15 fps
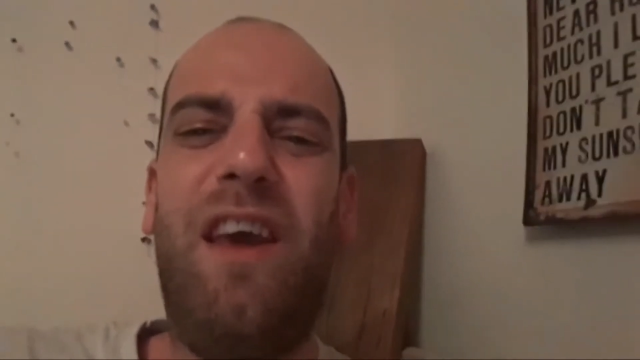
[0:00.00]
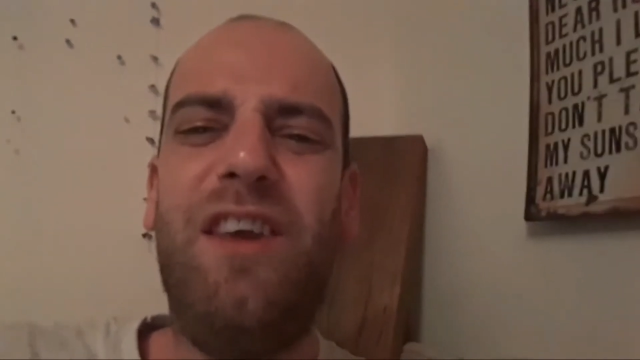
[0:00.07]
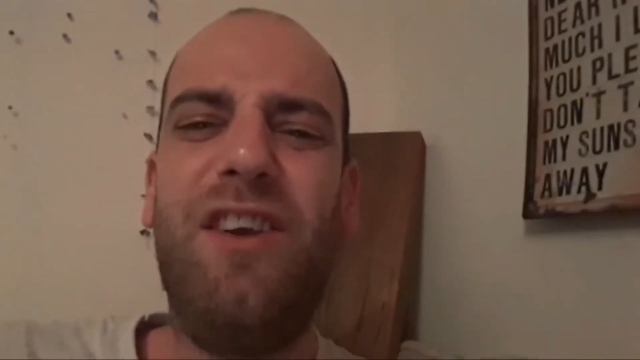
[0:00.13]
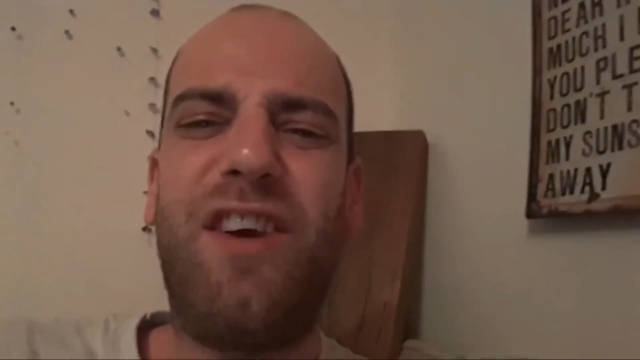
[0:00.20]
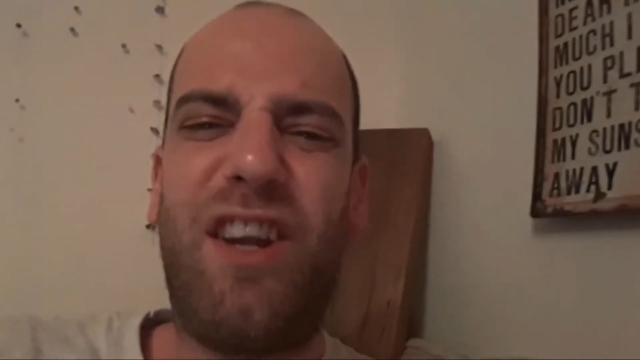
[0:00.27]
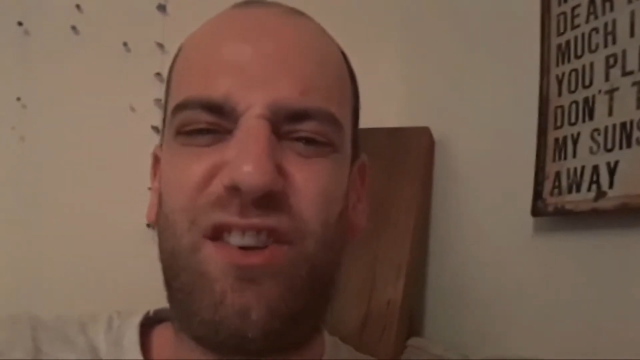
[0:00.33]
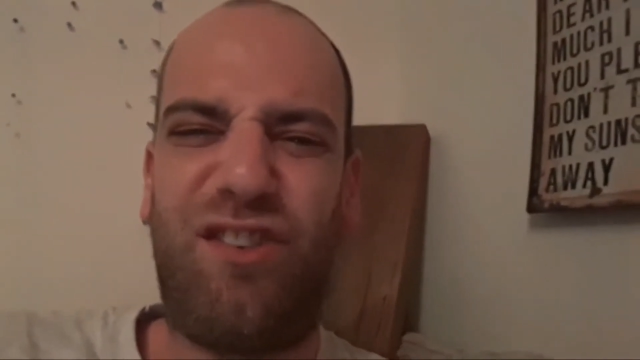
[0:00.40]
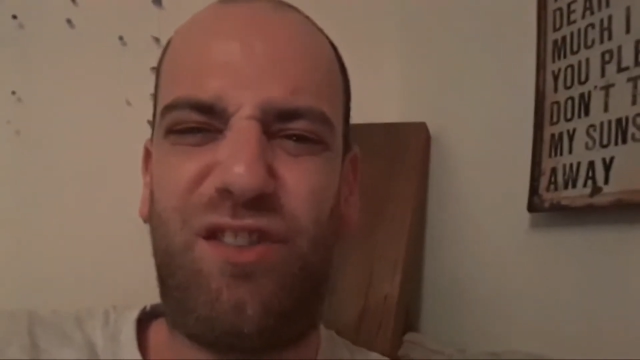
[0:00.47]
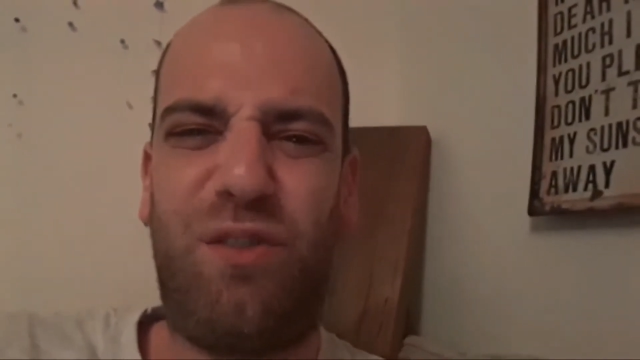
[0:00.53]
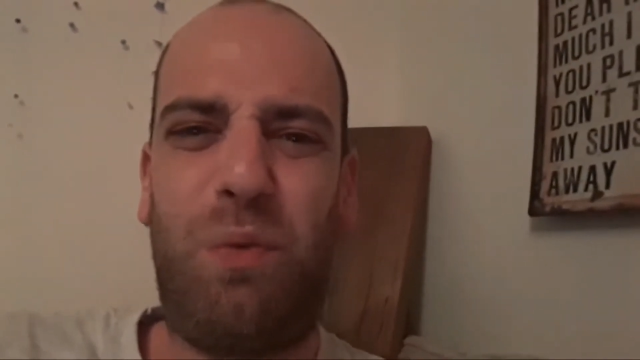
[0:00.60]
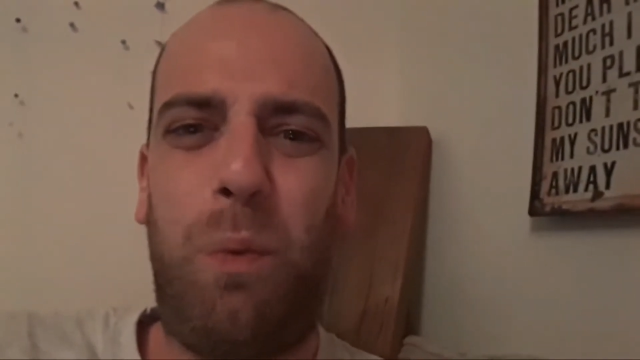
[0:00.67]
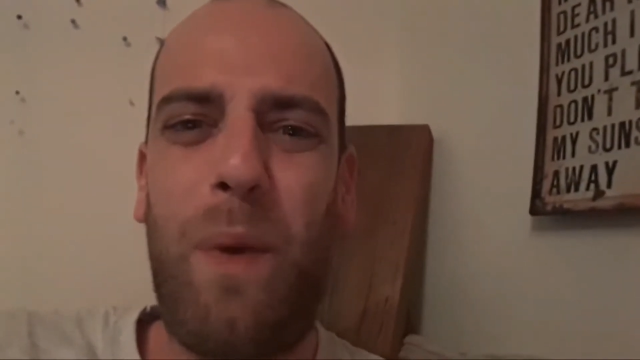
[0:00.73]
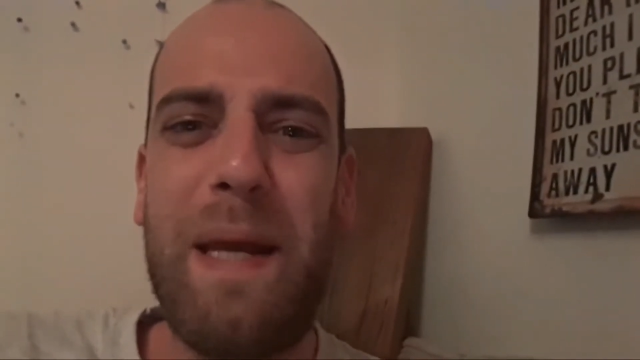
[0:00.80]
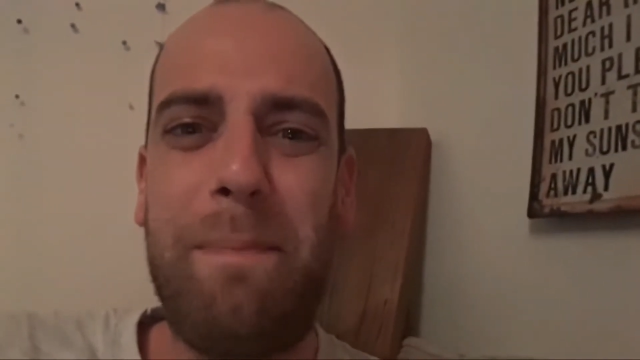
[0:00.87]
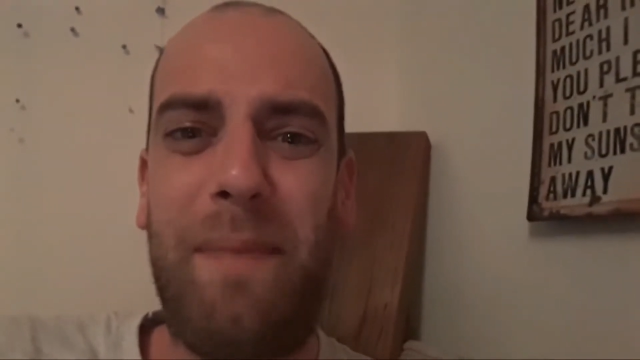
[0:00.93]
you're gonna
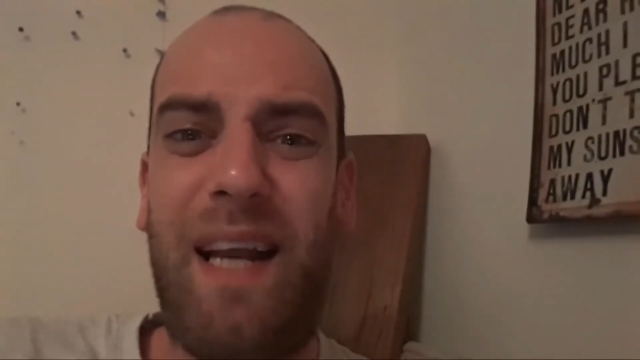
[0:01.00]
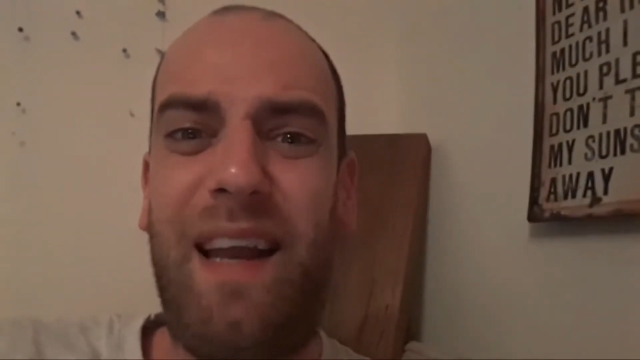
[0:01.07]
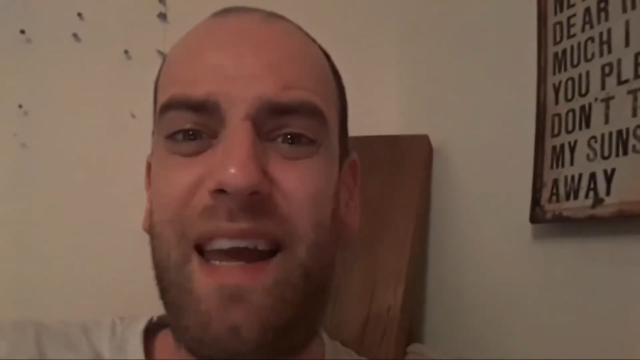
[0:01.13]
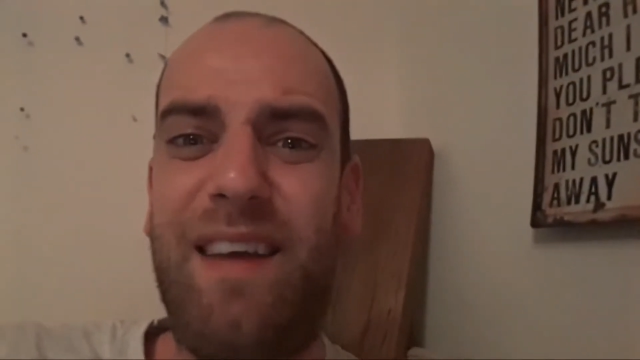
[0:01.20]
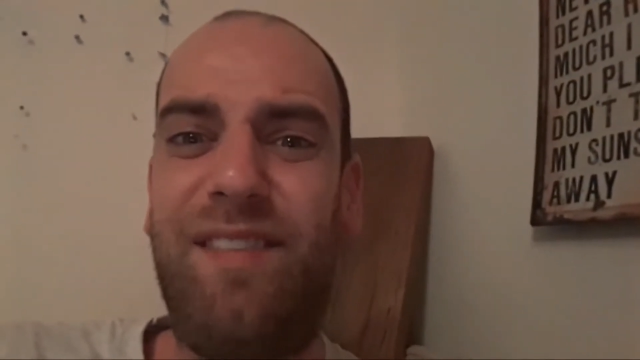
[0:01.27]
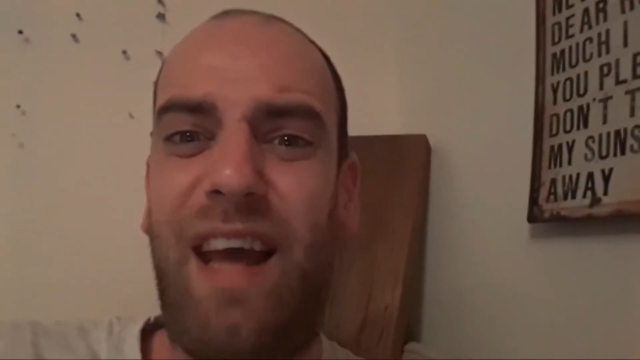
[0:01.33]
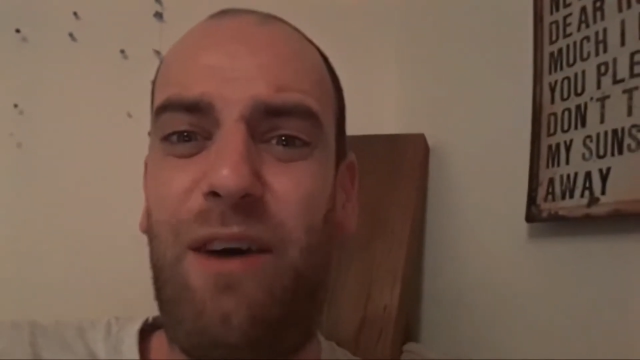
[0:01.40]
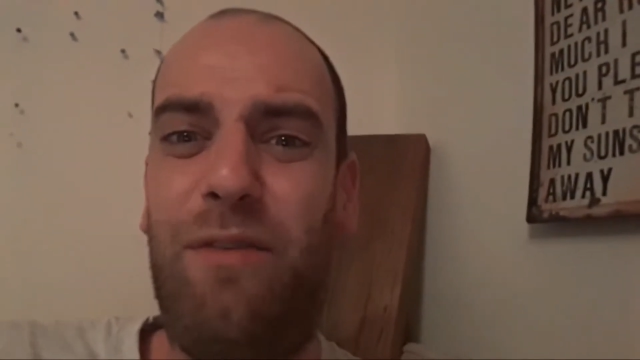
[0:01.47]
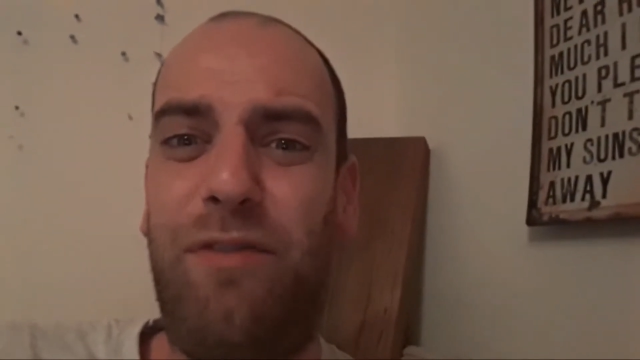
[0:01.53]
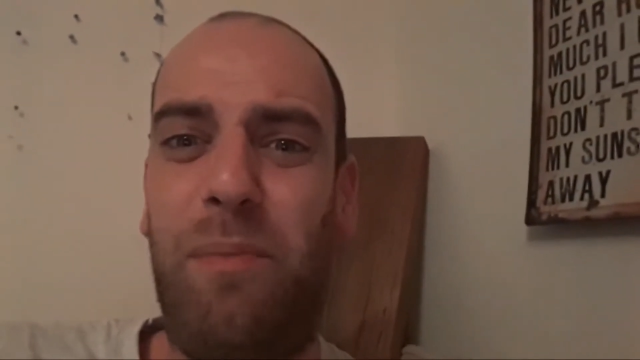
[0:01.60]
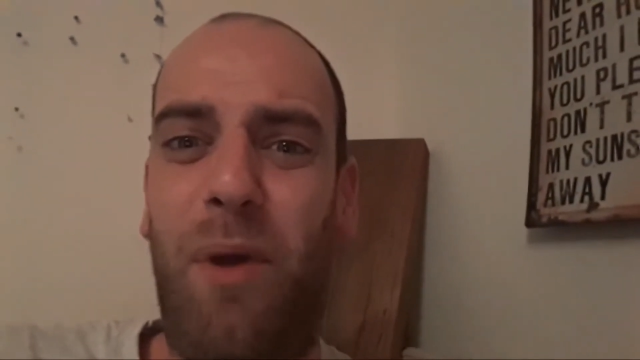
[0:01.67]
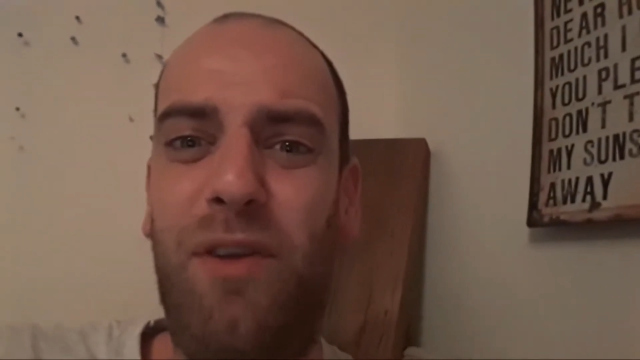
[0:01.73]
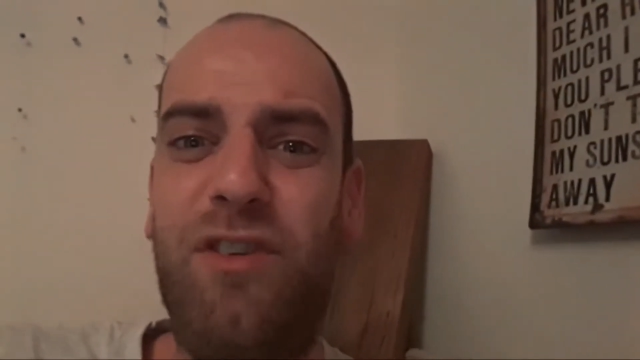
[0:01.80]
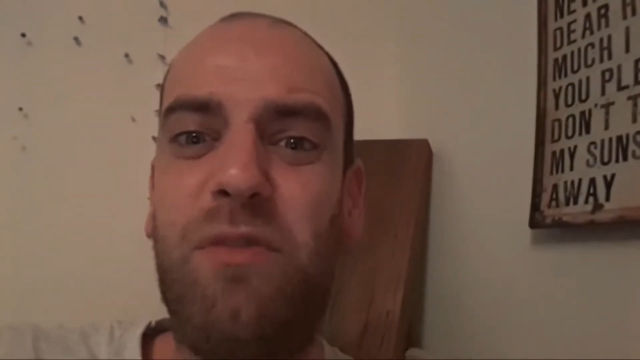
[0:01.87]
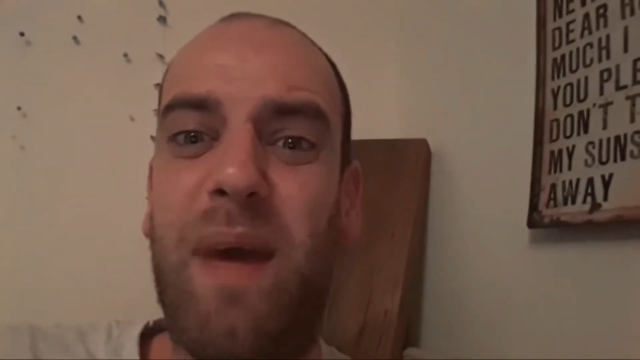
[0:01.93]
sweep my legs out
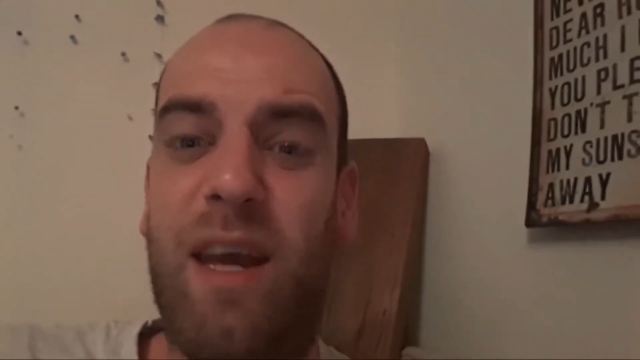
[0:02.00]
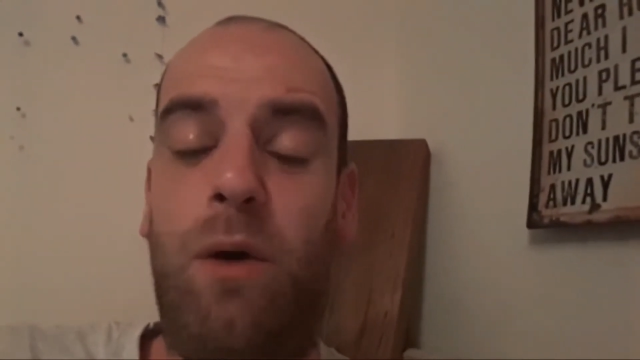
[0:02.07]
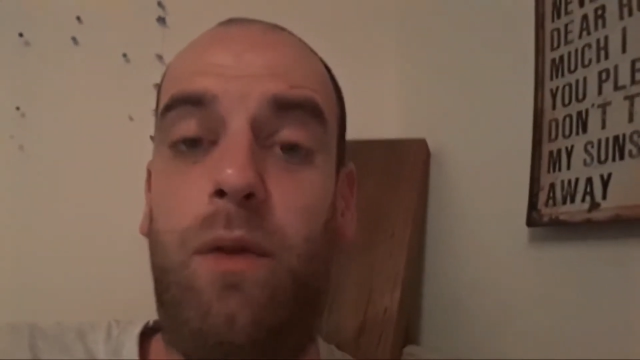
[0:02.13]
from under me.